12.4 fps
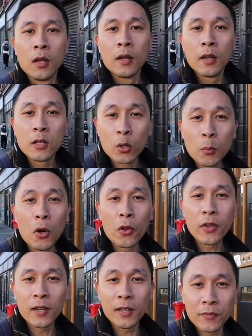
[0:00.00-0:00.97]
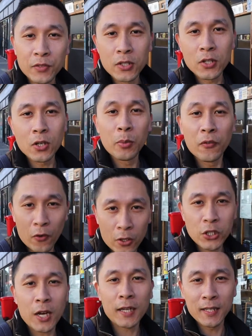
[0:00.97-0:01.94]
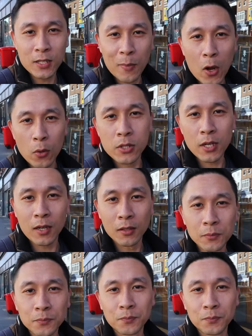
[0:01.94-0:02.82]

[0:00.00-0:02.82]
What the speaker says: There's one more thing left to do before I check into my hotel.